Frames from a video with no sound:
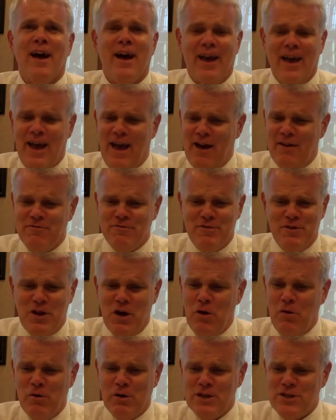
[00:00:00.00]
I have
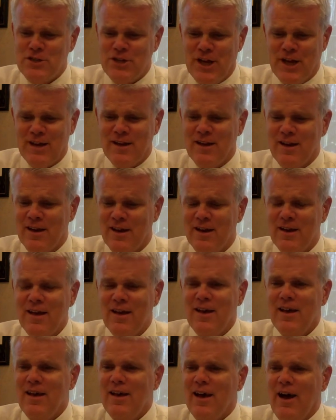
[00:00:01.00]
no agenda
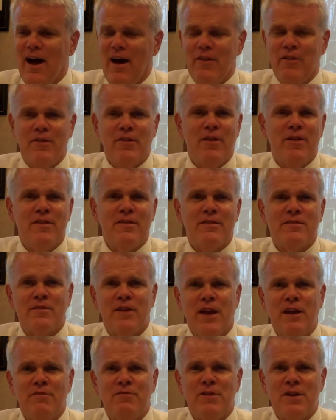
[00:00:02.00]
other than the
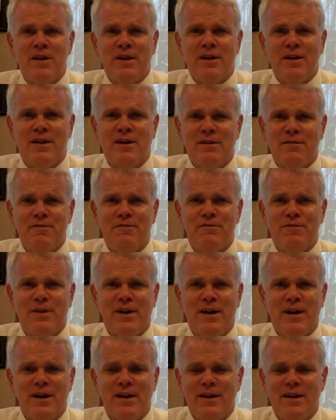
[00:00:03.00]
safety of